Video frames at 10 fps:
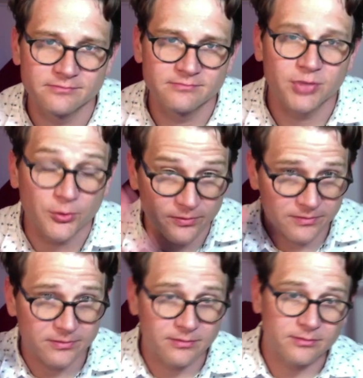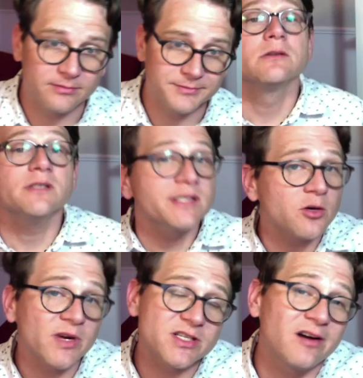Poof. So
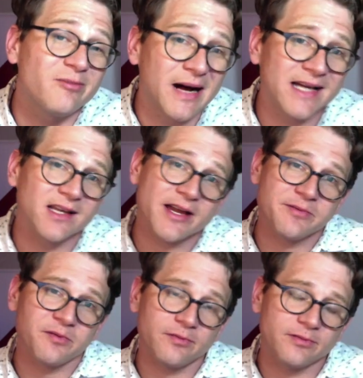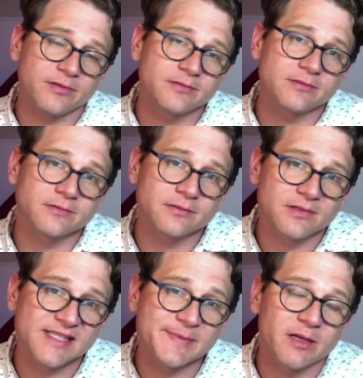much of my life
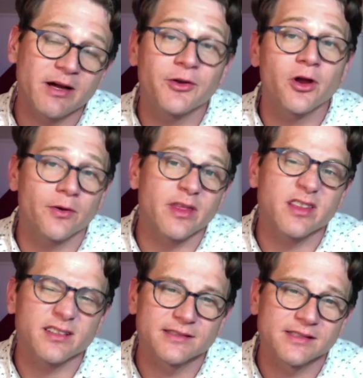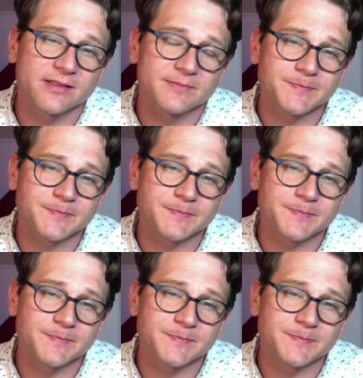has been about knowing things.